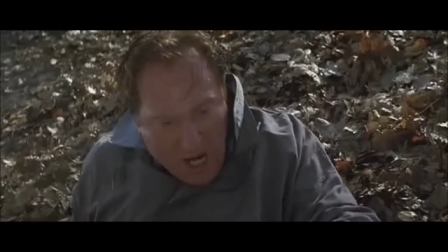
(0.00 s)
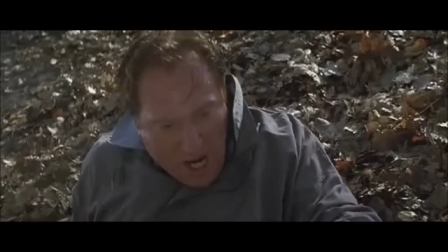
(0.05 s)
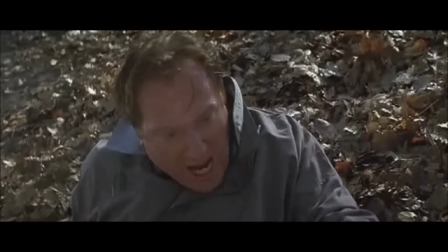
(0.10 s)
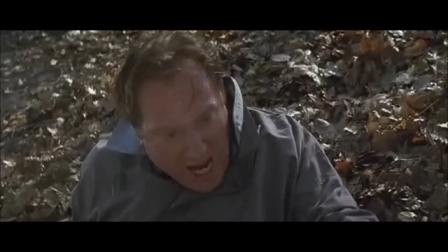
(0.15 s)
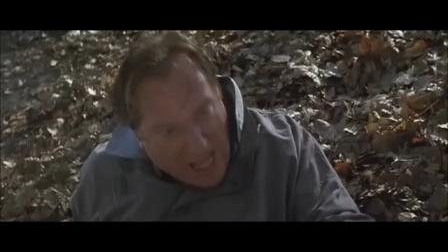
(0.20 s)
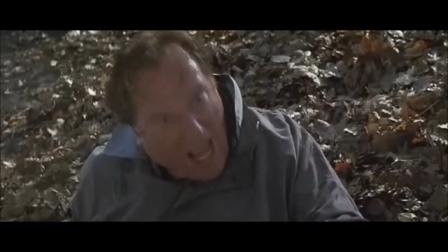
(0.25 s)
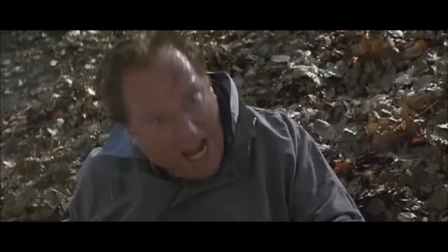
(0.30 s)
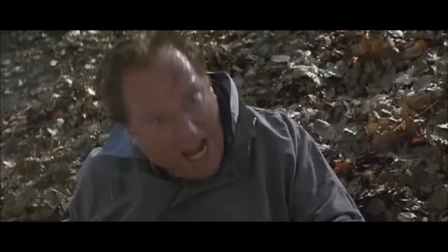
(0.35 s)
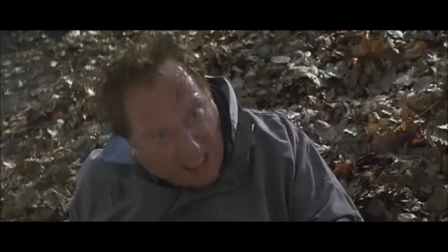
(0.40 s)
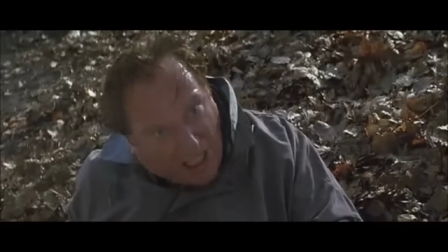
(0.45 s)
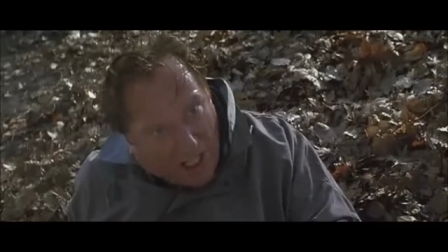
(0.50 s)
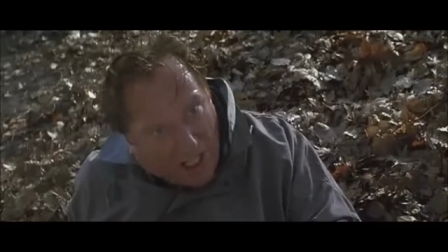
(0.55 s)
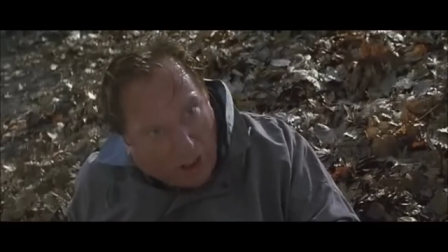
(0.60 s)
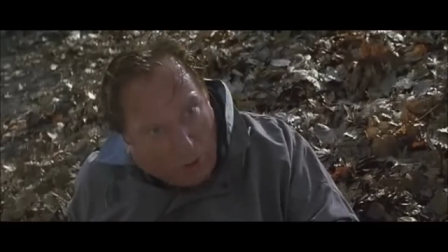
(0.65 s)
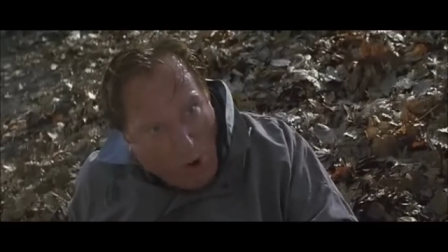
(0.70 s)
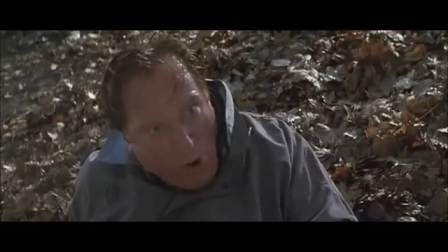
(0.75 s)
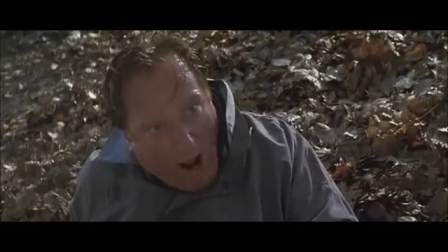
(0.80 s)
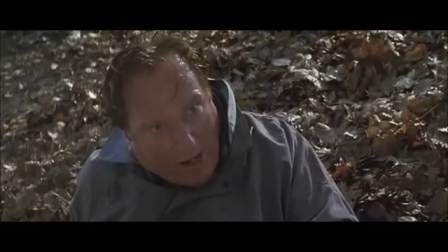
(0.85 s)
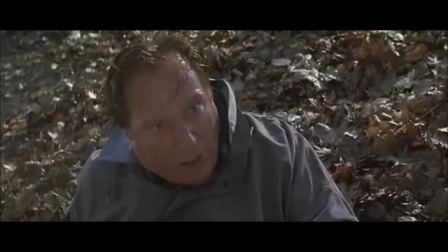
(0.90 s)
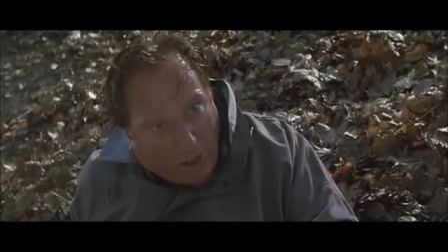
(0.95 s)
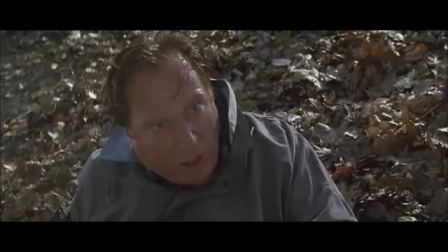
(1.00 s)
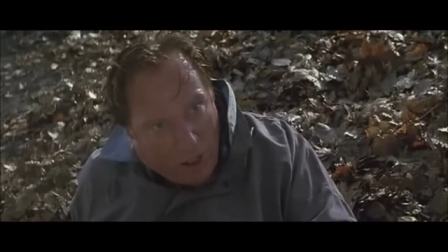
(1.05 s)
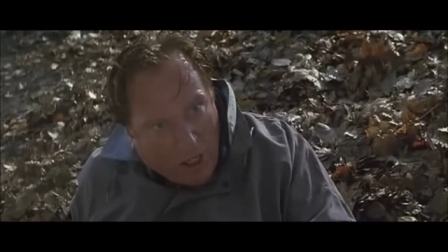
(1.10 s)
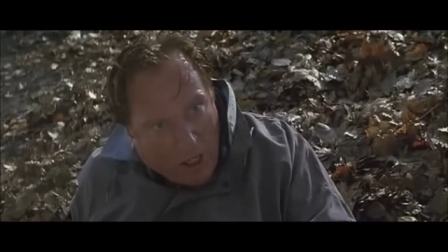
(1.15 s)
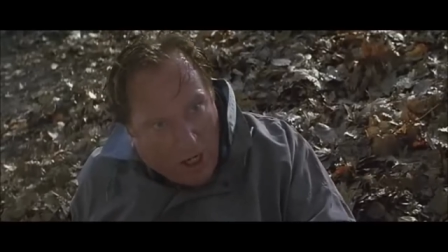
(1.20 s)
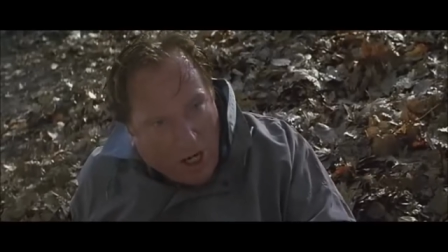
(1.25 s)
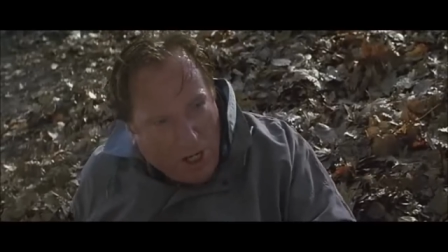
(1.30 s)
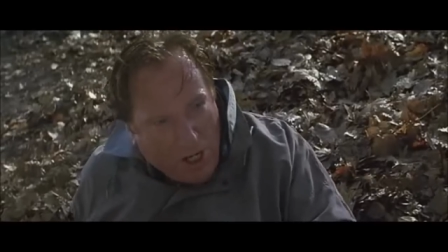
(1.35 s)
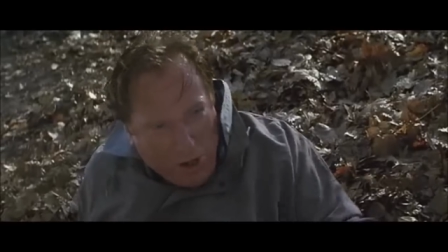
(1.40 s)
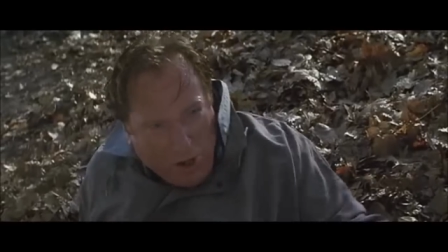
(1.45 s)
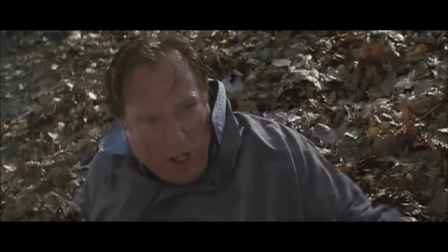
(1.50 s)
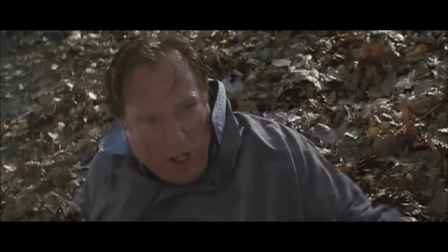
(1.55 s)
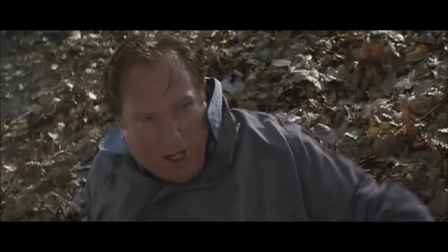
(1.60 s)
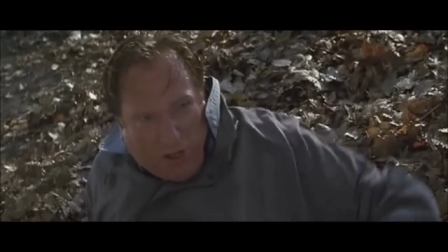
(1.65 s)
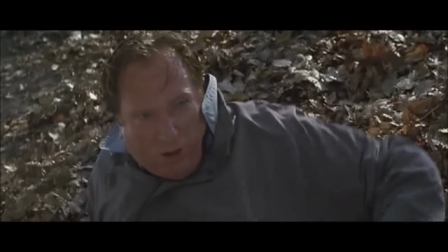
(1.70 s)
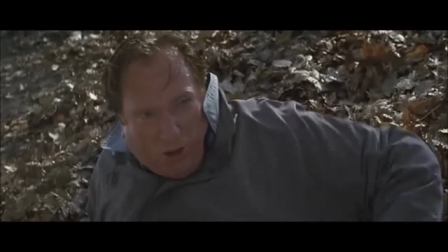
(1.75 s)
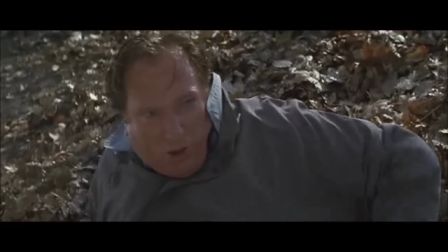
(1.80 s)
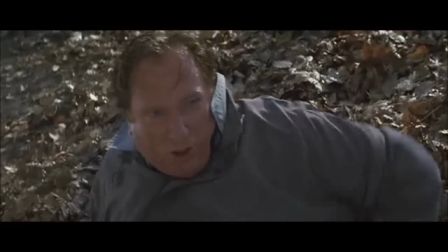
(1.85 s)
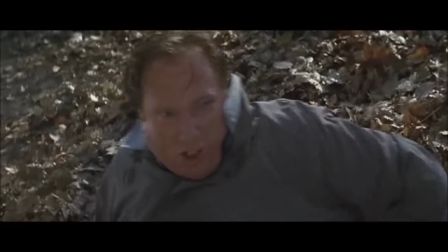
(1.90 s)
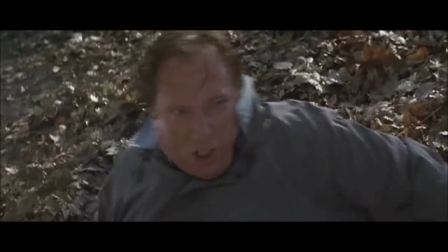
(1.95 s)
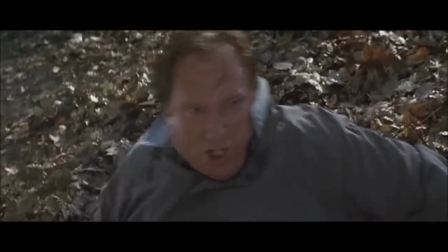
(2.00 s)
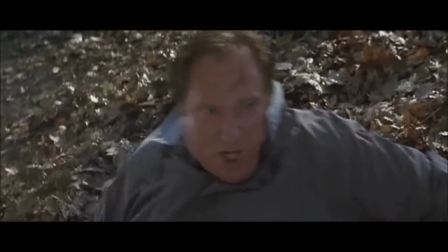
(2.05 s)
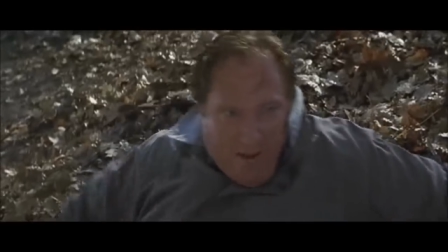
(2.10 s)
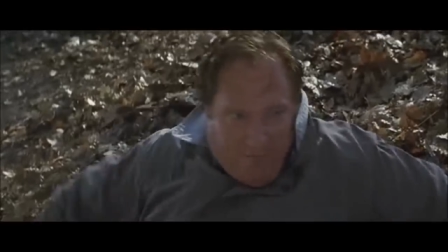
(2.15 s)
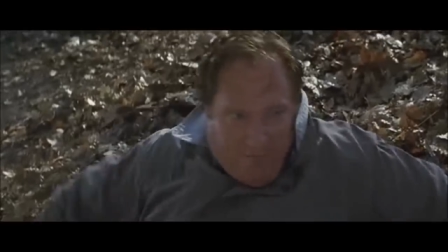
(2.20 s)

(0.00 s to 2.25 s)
I like this watch. You think you're just gonna